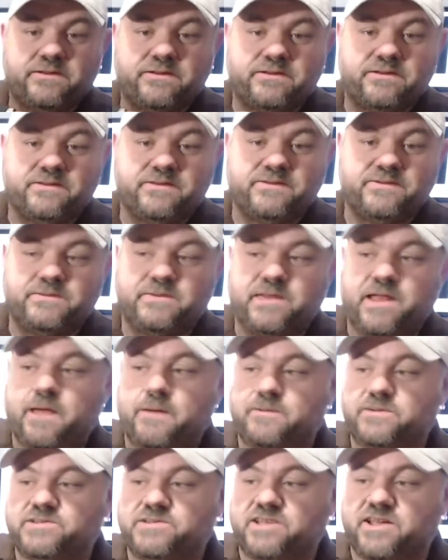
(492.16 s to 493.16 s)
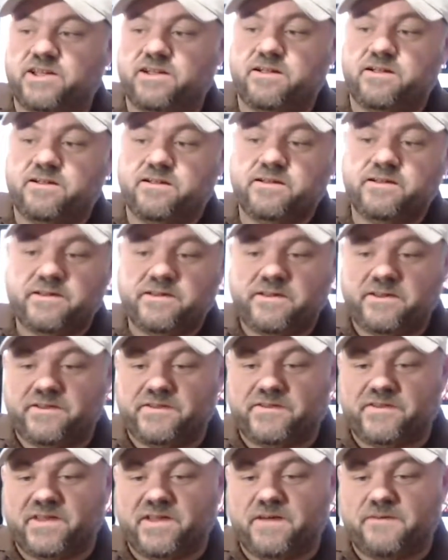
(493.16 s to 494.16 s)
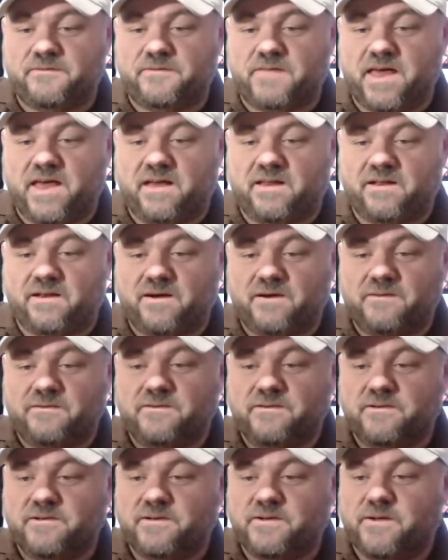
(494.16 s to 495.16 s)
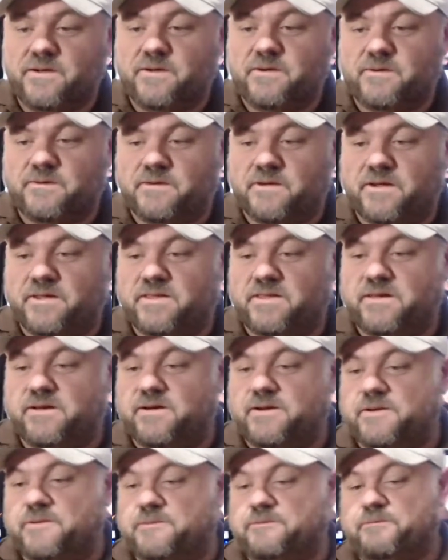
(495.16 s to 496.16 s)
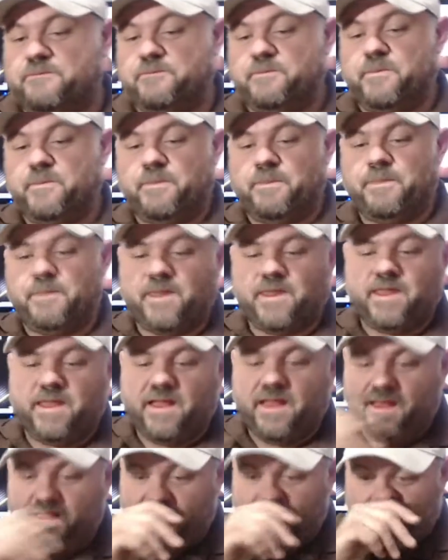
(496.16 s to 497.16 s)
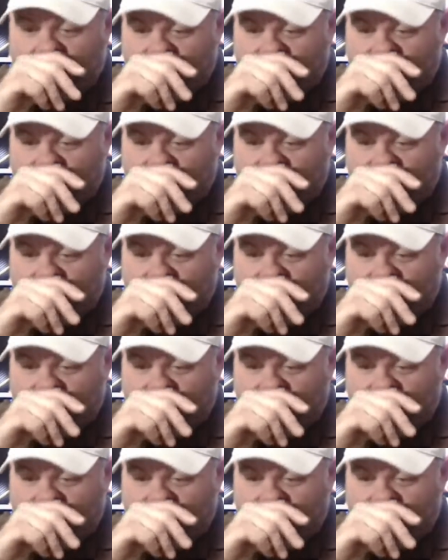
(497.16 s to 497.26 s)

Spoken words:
some damage there, and it scuffed that off right there. And